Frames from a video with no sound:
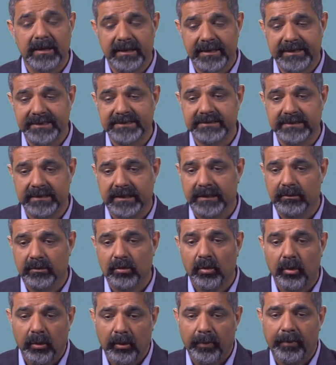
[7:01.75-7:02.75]
is a
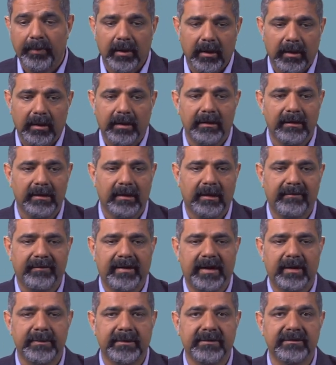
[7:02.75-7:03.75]
core part of
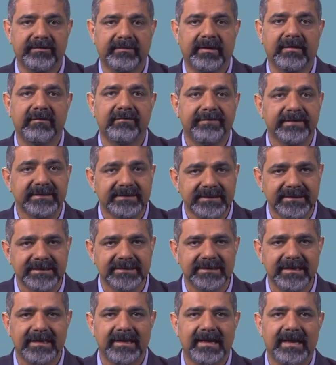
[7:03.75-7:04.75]
how we understand
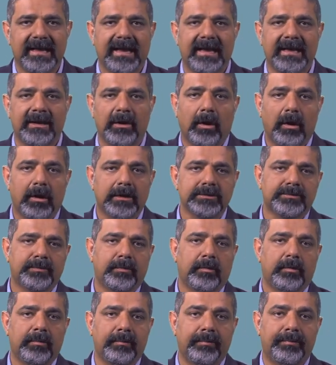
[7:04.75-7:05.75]
physics, and
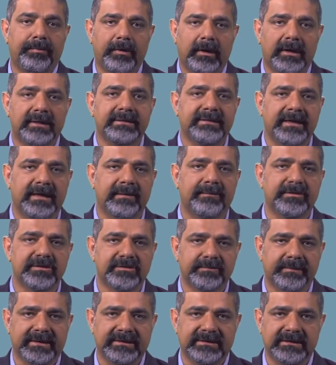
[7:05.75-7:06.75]
Osborne brought that
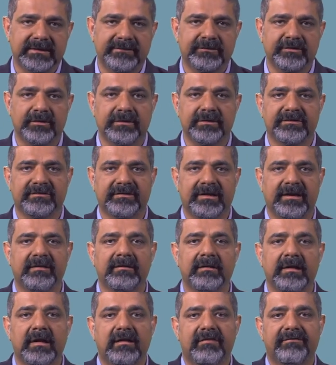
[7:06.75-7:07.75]
perspective to
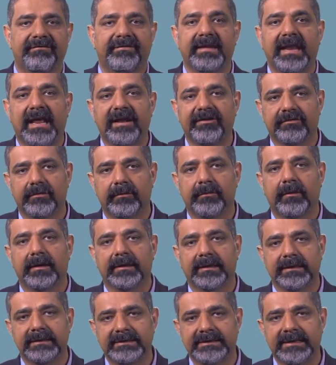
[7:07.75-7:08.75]
understand financial
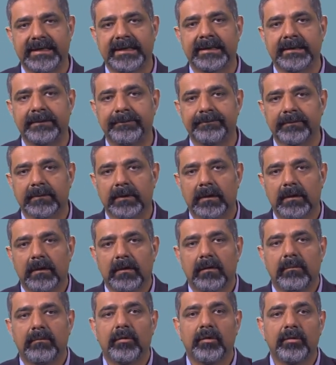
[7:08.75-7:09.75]
market data.
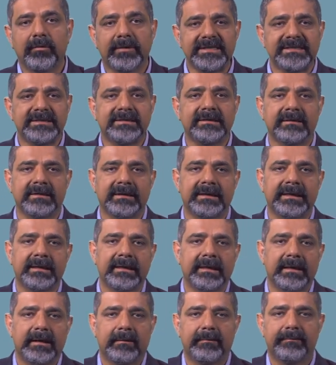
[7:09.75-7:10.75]
More
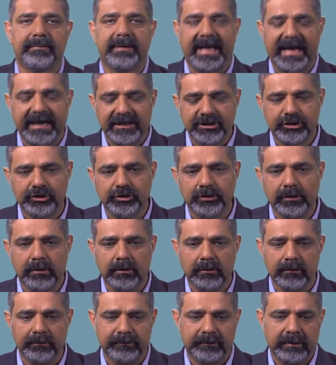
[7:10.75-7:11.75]
recently,
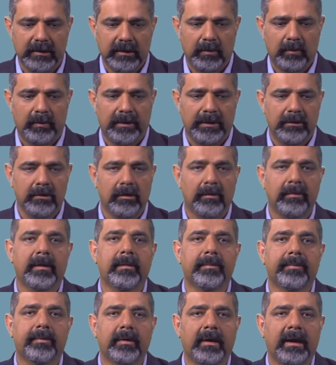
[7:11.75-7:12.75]
Black-Scholes won a
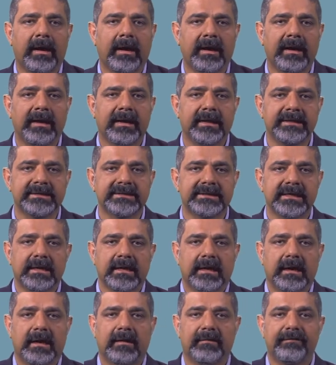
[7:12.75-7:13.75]
Nobel Prize
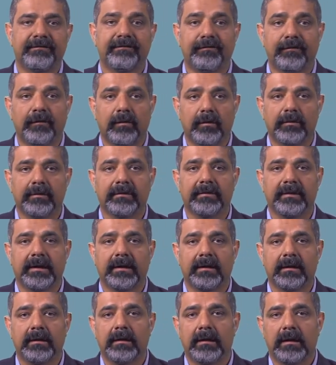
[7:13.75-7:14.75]
for
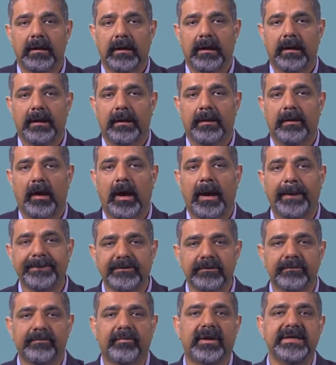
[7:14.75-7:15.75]
their
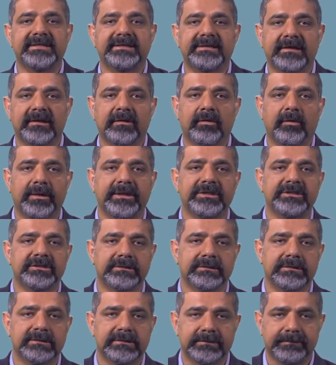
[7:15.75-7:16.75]
option pricing
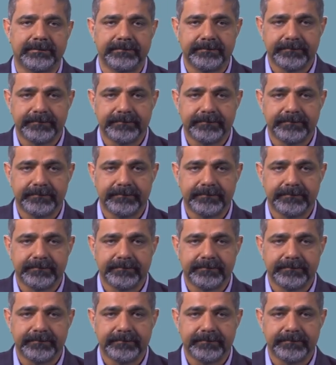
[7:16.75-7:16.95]
equations.